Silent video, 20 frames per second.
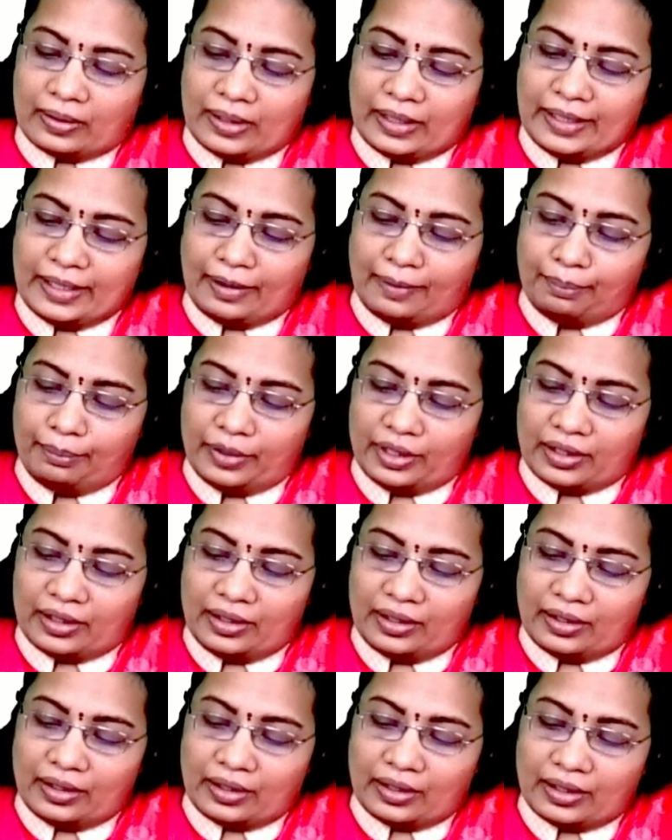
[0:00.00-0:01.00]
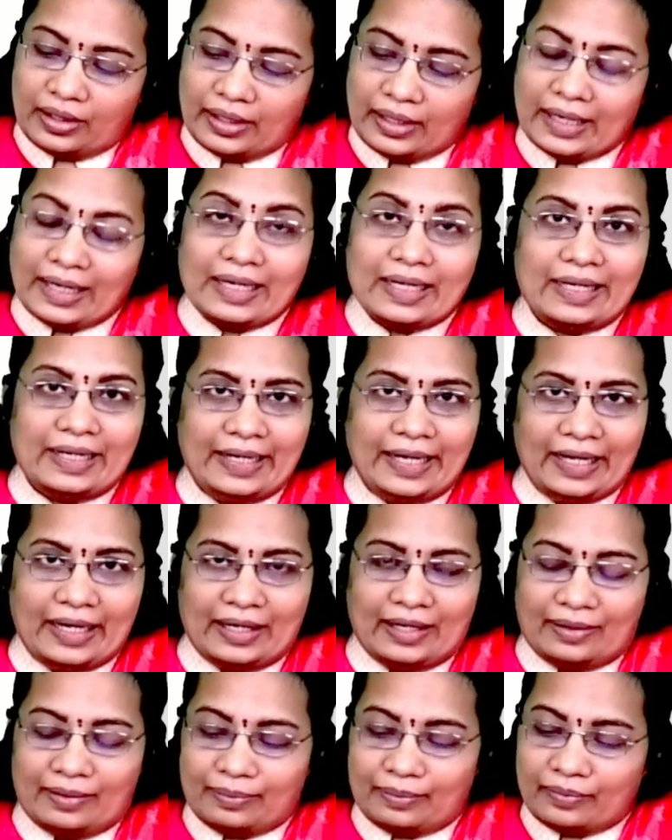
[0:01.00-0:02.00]
a number
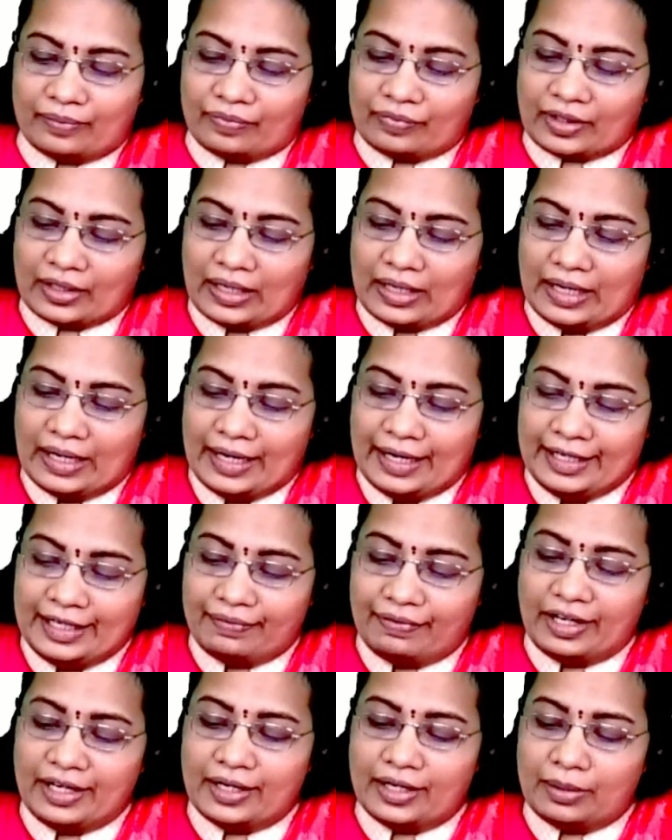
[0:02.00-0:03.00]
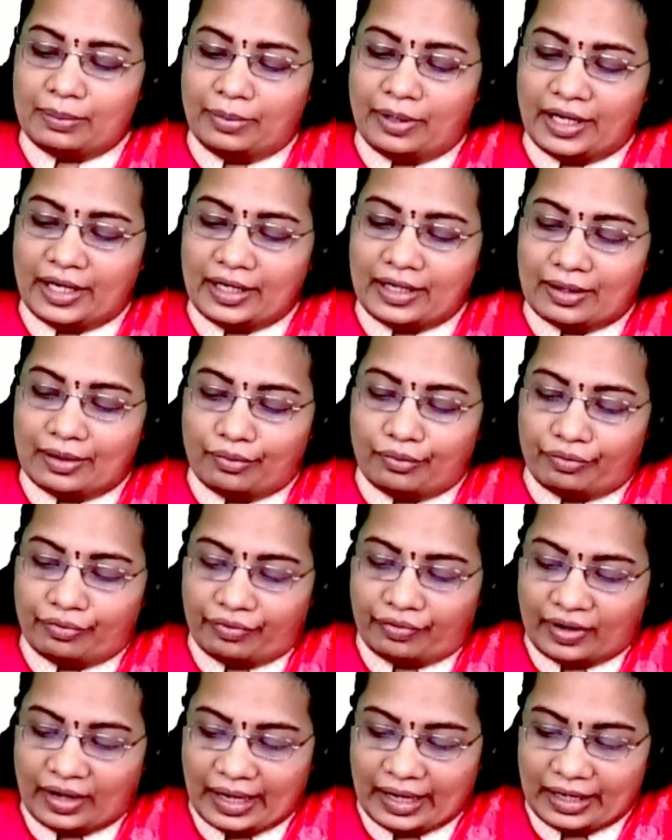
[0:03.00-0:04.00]
10 divided by
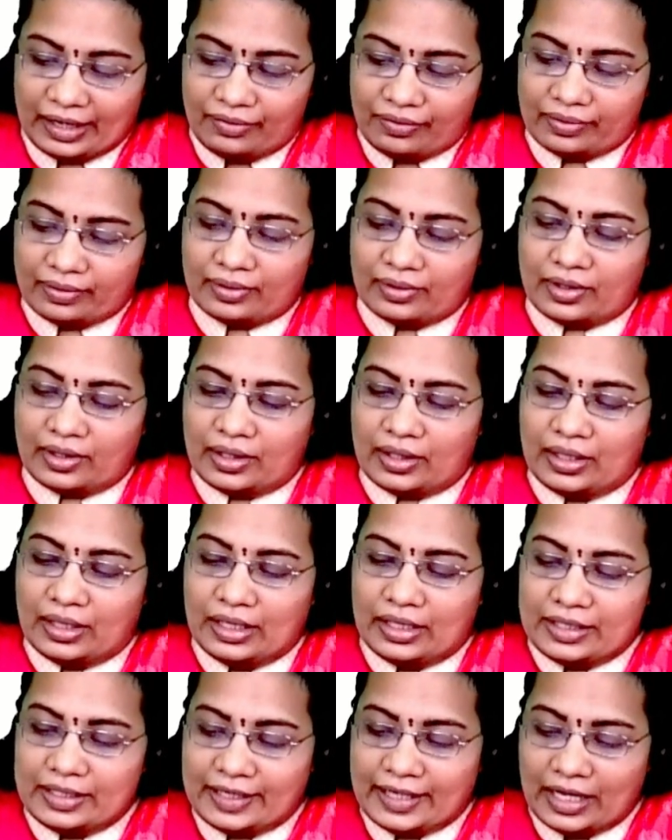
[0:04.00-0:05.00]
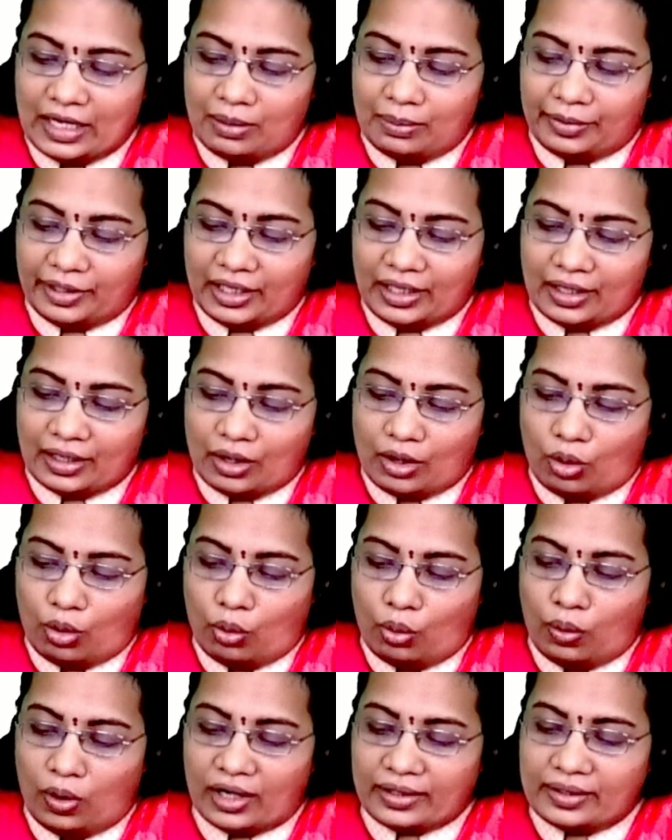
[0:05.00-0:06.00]
5, tell me
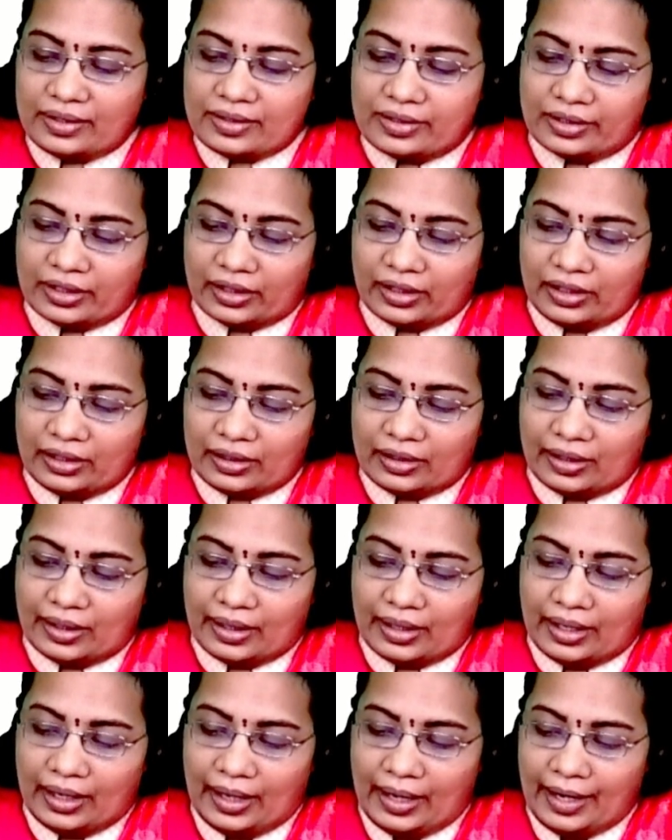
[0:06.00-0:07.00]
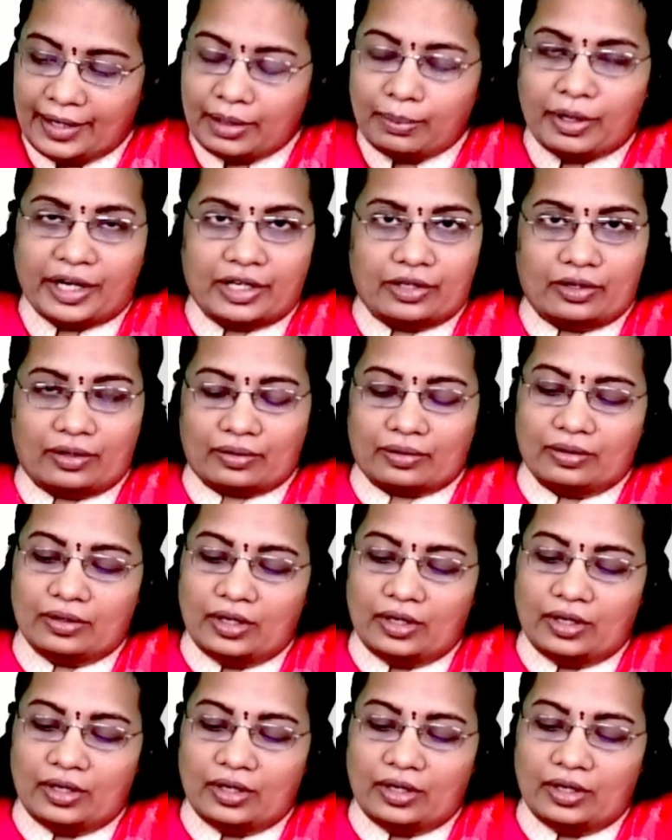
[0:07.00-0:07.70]
what is the remainder.